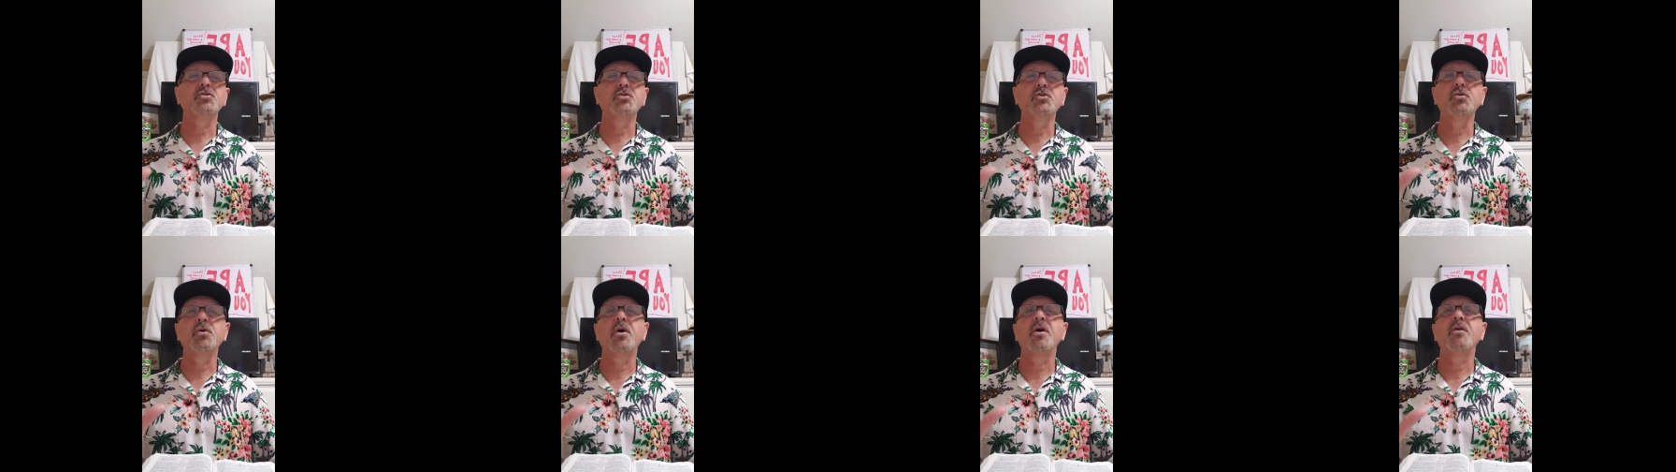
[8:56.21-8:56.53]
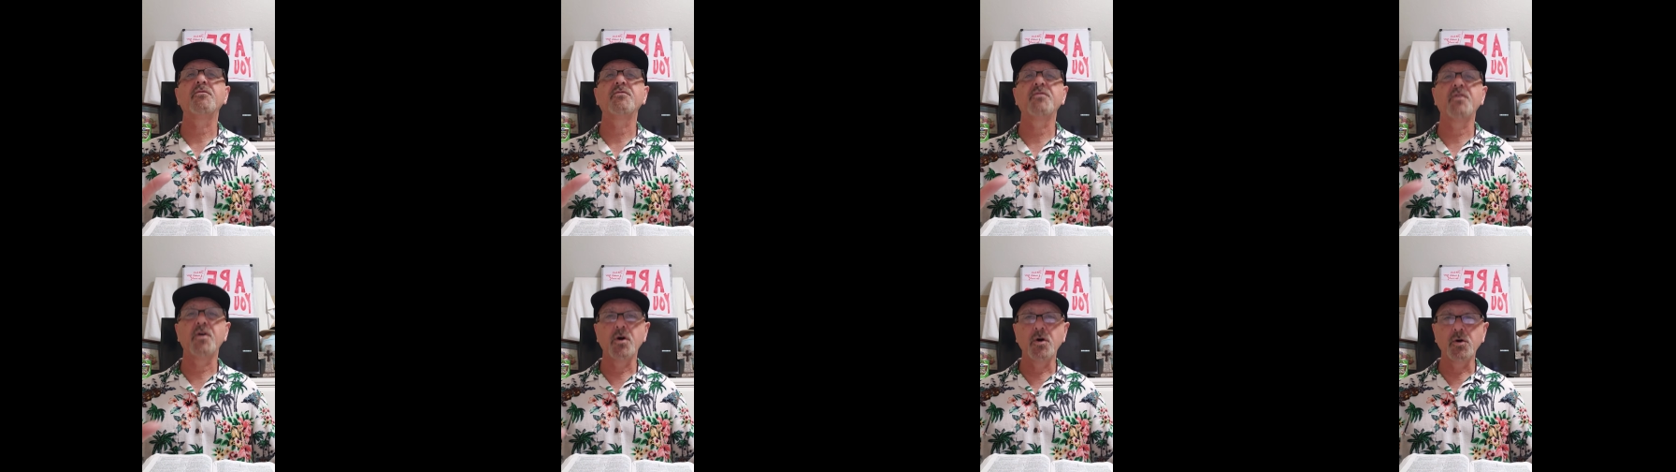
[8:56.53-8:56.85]

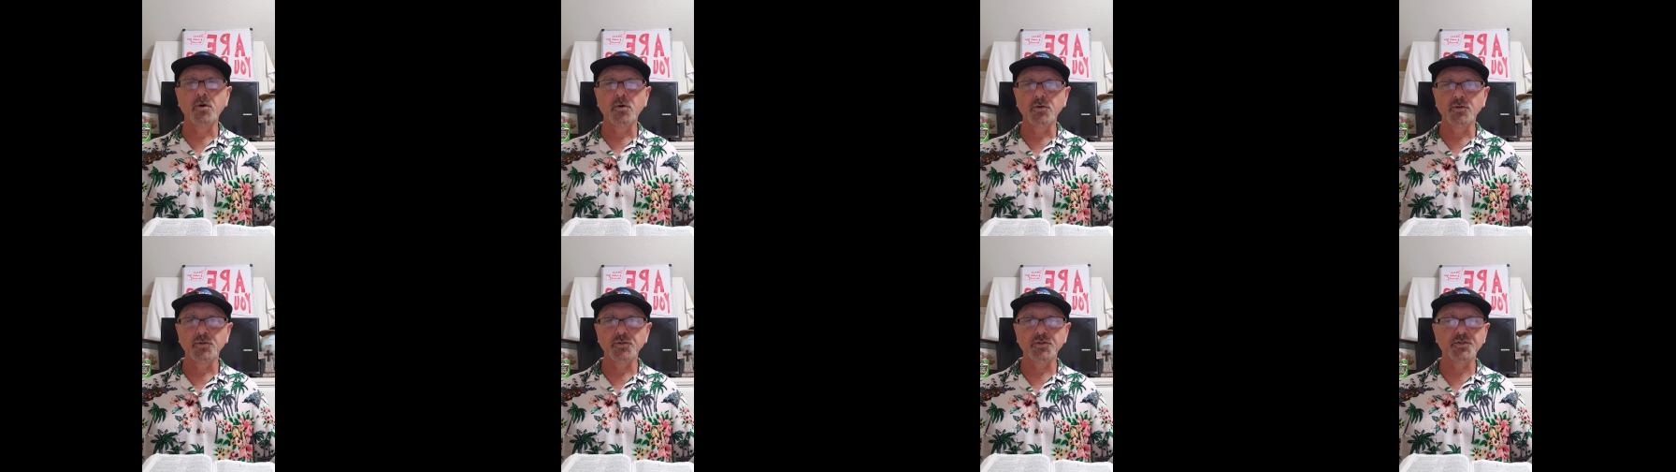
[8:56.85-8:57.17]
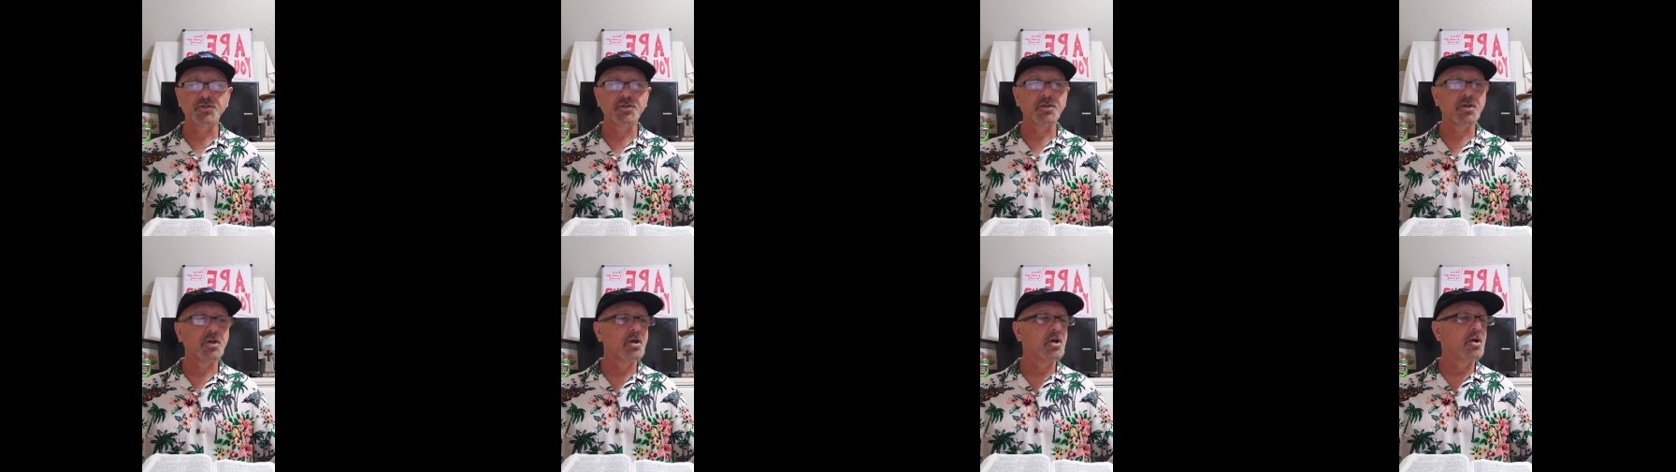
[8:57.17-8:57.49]
UFOs.
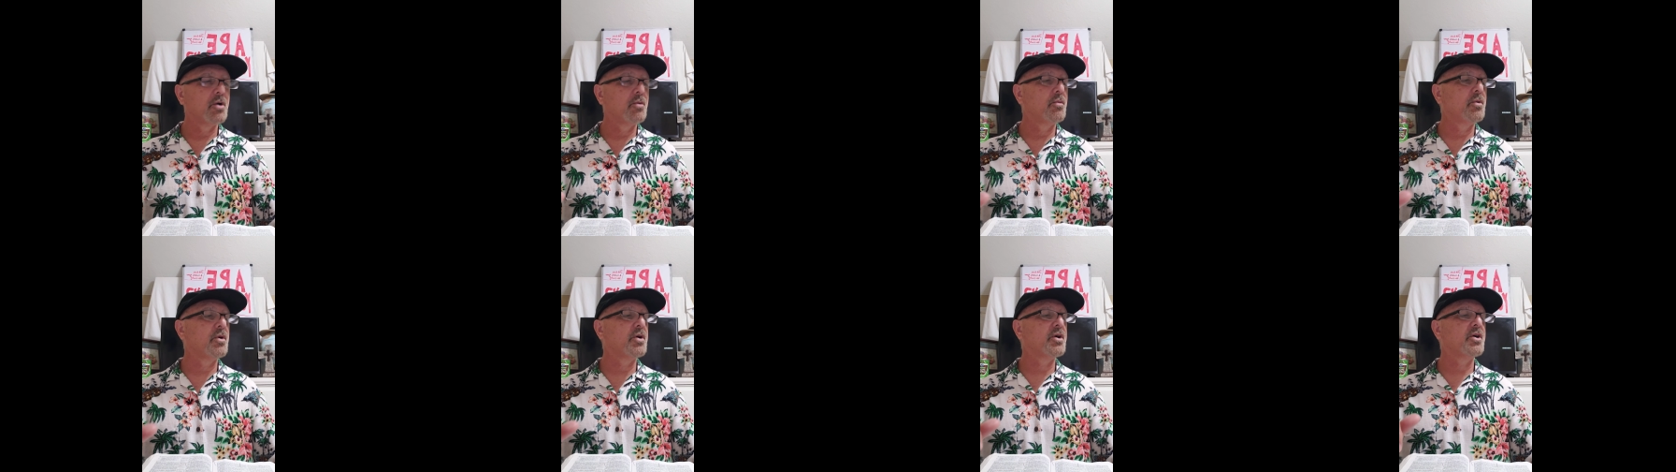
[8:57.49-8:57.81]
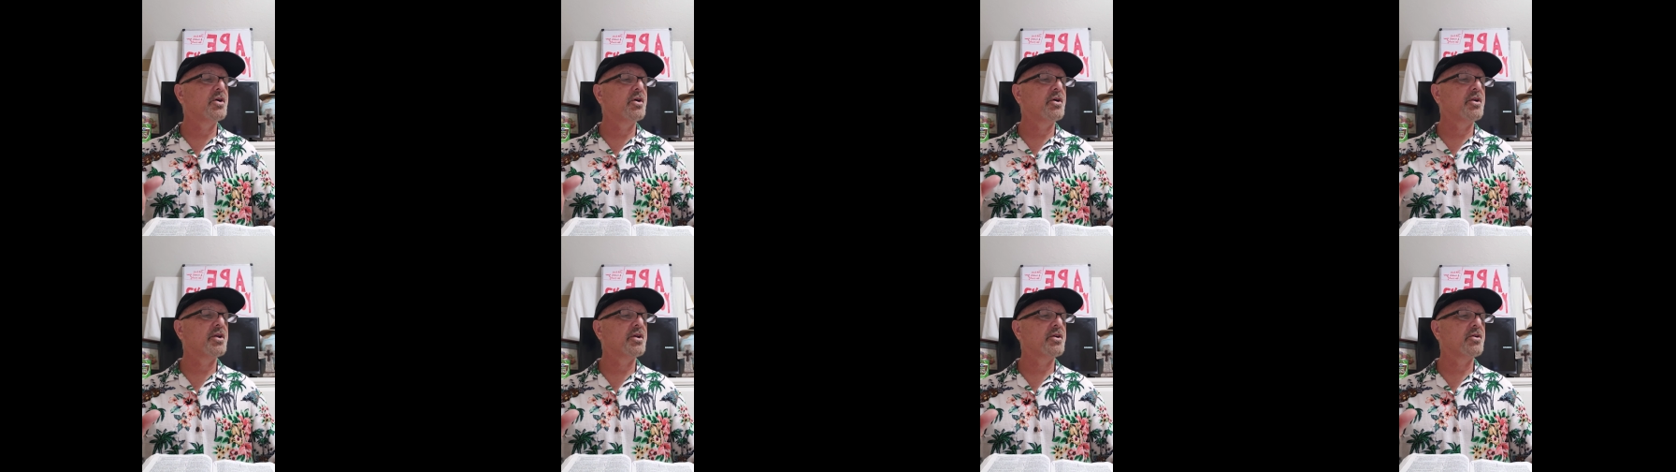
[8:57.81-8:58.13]
We're
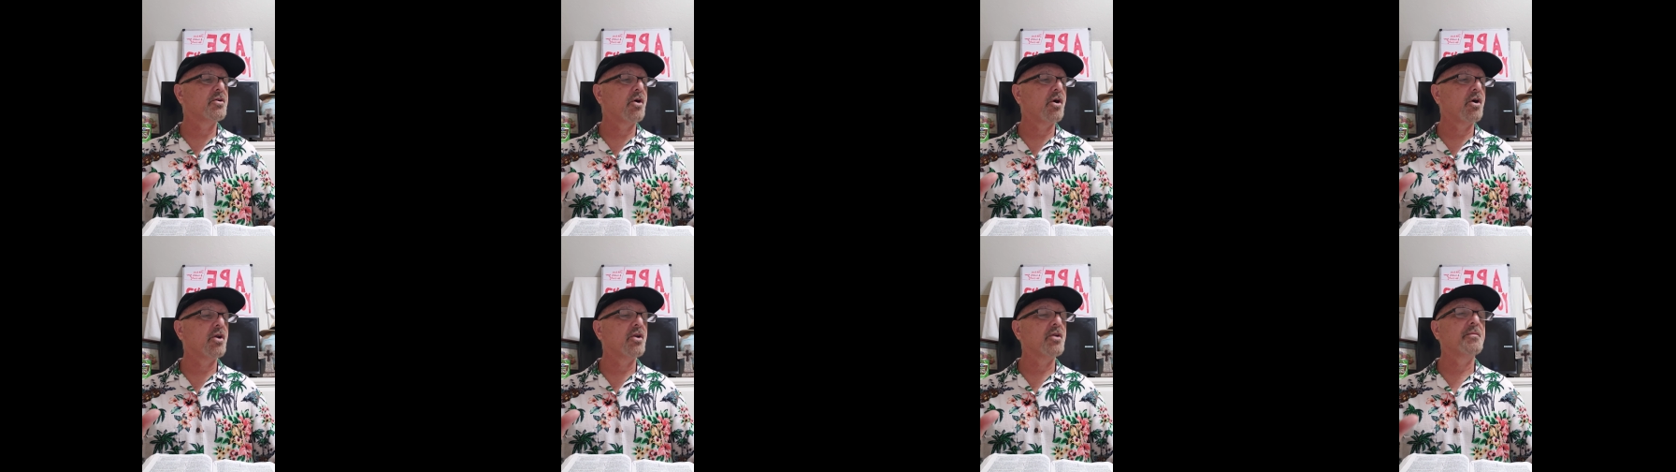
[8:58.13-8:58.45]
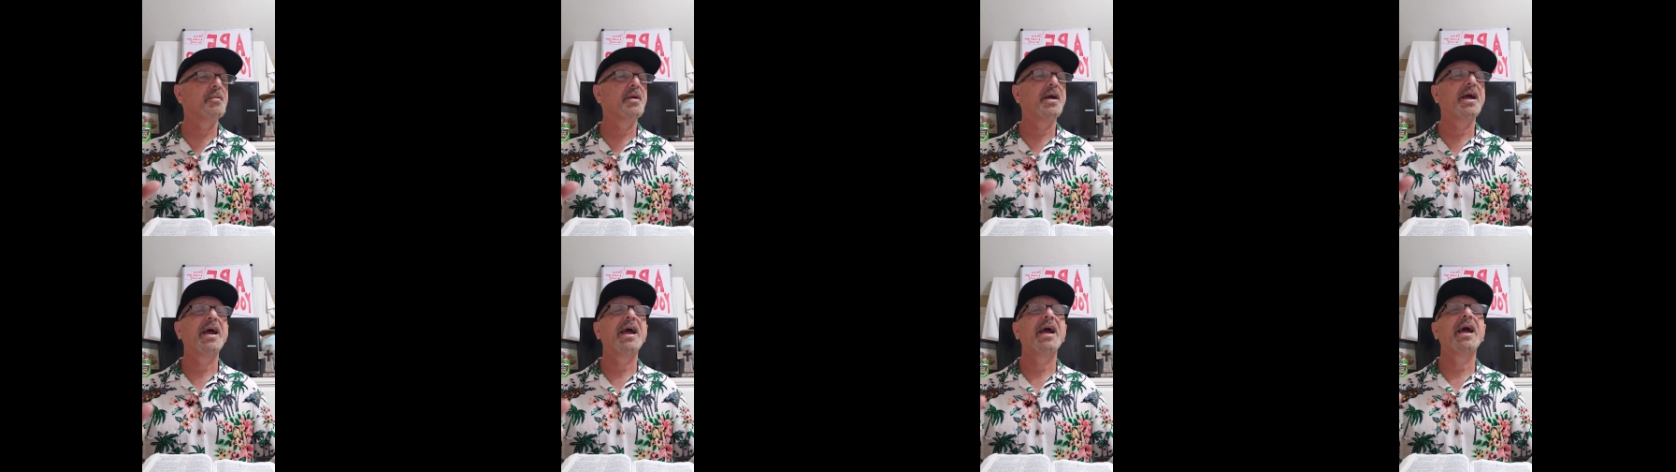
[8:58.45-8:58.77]
gonna call
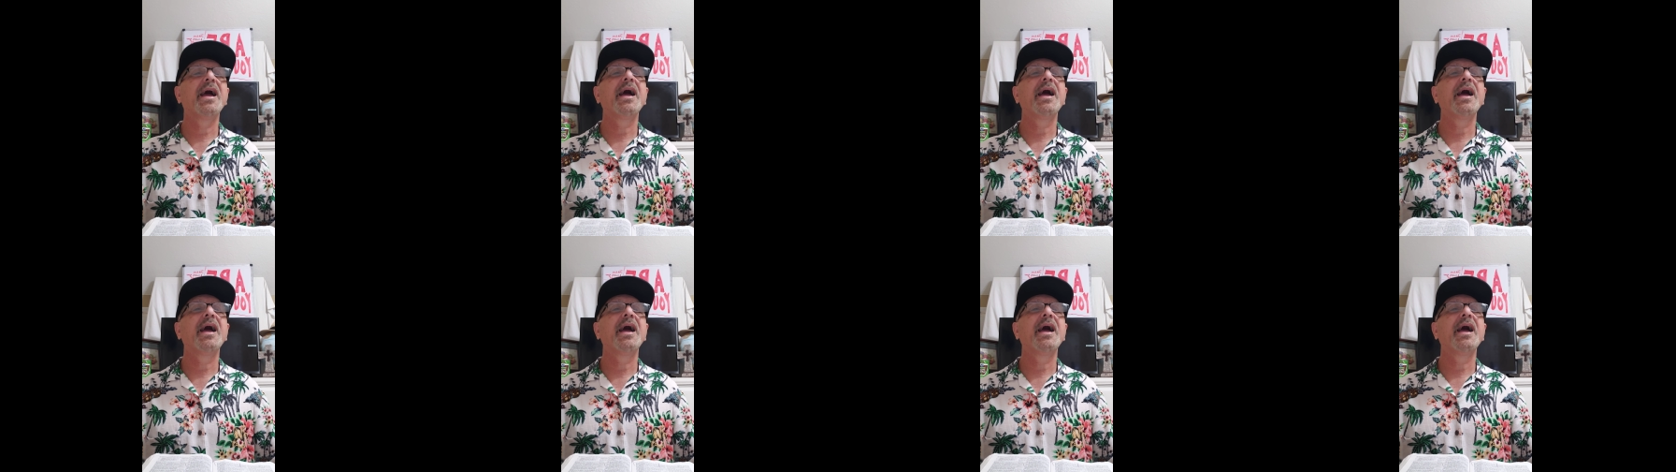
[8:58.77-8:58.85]
them